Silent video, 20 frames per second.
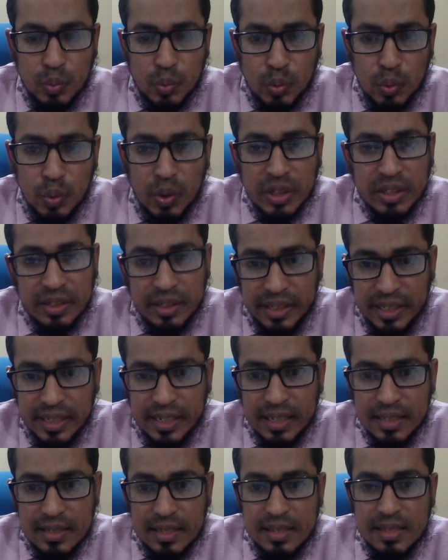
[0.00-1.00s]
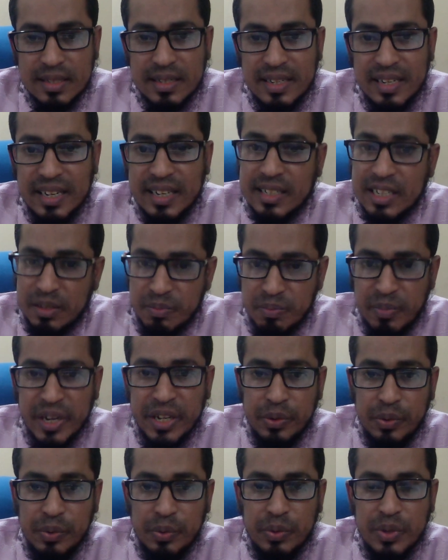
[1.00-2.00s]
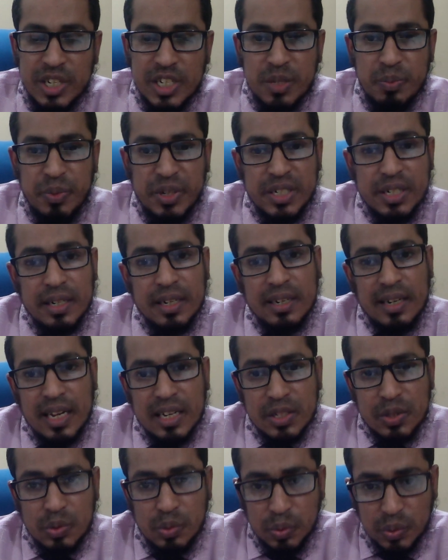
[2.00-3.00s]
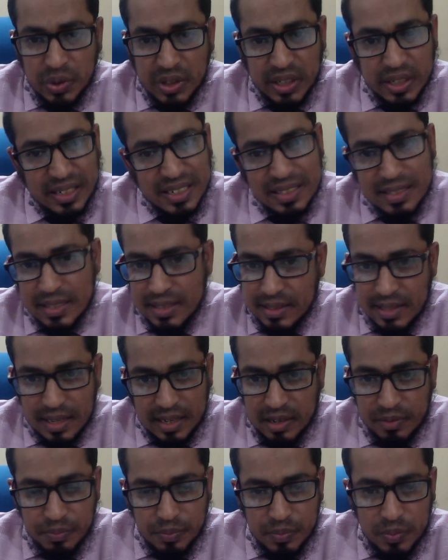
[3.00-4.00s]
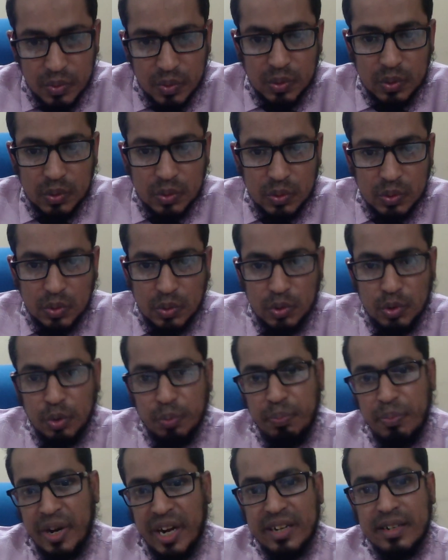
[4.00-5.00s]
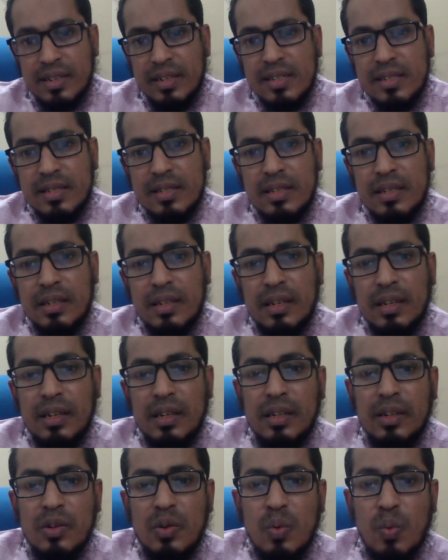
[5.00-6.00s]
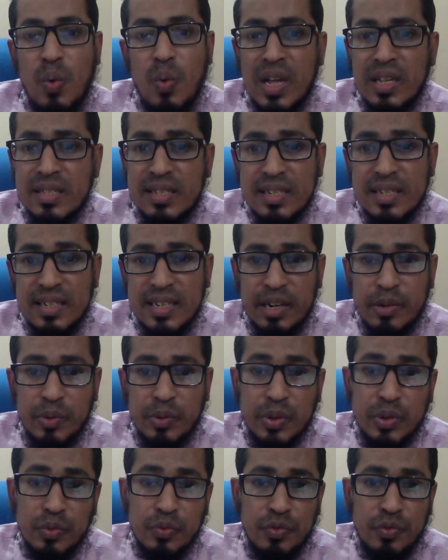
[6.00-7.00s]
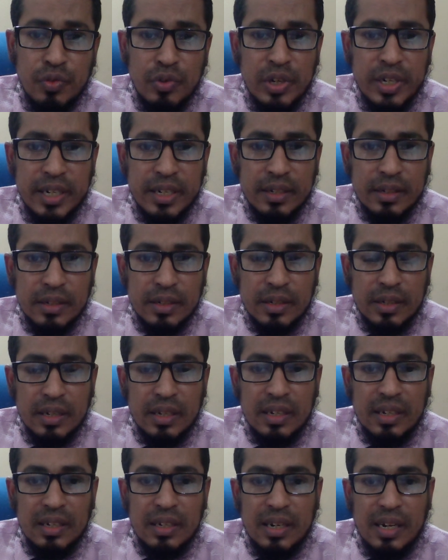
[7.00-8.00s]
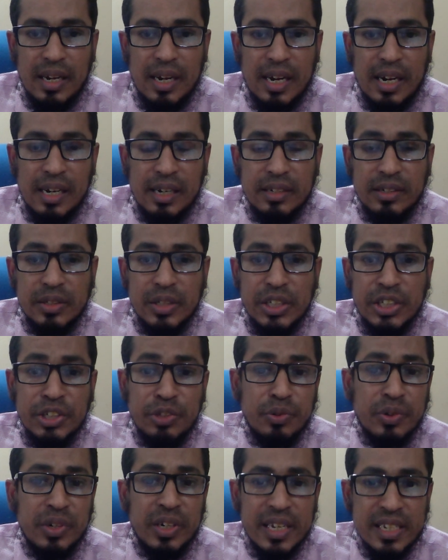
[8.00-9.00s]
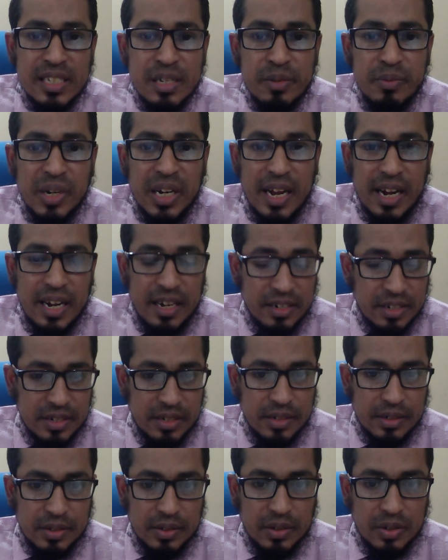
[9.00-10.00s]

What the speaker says: 2 or 3 cases selected by you, especially last 2-3 cases is enough to practice once in a week fully and in your legible hand.